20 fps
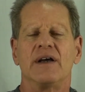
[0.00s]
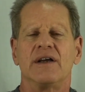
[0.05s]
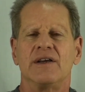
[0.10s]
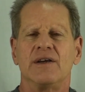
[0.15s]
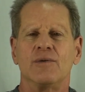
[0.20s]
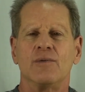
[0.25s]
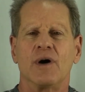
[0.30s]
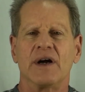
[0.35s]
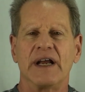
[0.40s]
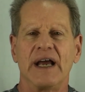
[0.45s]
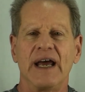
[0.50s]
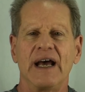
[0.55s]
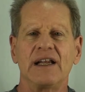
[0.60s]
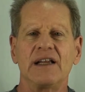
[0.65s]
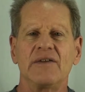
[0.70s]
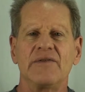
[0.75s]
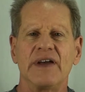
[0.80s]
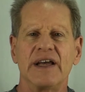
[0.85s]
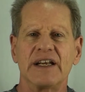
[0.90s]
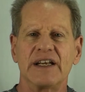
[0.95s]
You want to
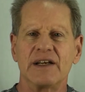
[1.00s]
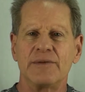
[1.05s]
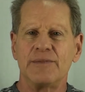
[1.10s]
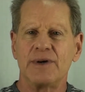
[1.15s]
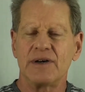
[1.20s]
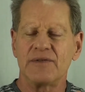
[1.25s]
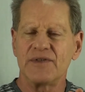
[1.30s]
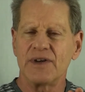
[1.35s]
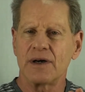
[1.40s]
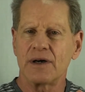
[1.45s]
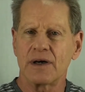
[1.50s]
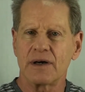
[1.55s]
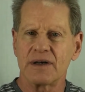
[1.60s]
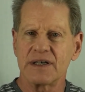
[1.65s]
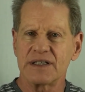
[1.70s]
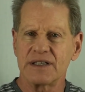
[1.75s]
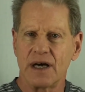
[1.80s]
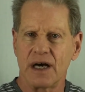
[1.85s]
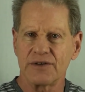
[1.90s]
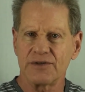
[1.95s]
elevate it above the
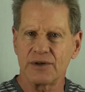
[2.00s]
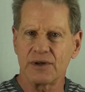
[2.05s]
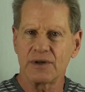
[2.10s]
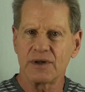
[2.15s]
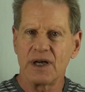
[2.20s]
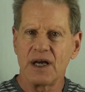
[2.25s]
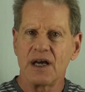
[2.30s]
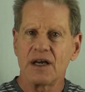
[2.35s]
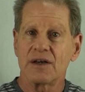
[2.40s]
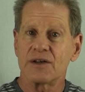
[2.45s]
horizontal,